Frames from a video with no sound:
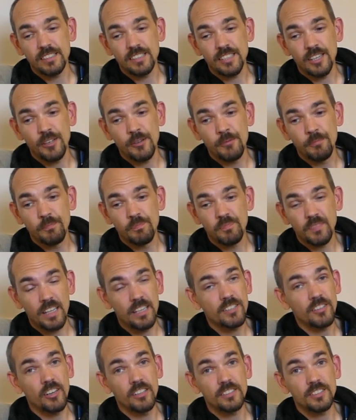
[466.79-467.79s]
So
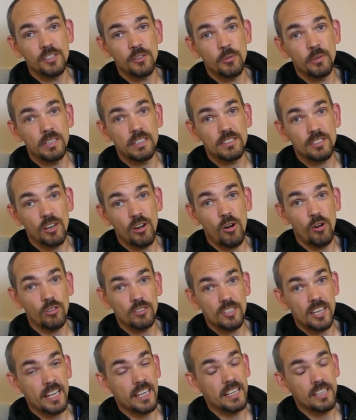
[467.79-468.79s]
it's ideal when it's a
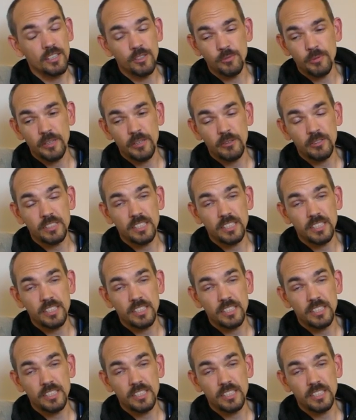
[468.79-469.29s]
hot day as well,